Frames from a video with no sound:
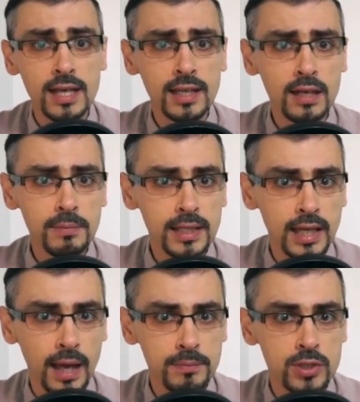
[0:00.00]
can be
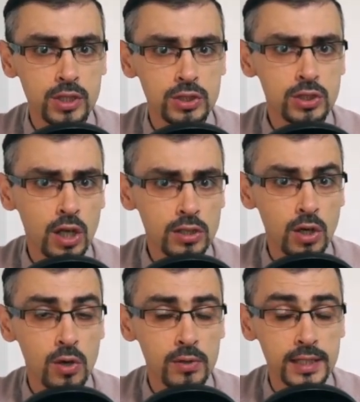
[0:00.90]
captured not
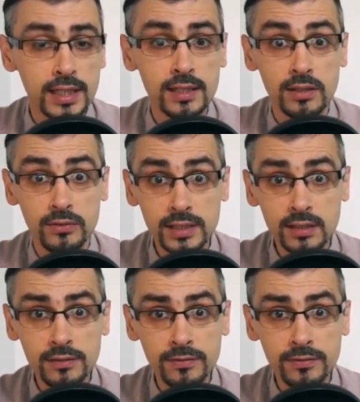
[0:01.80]
only in the written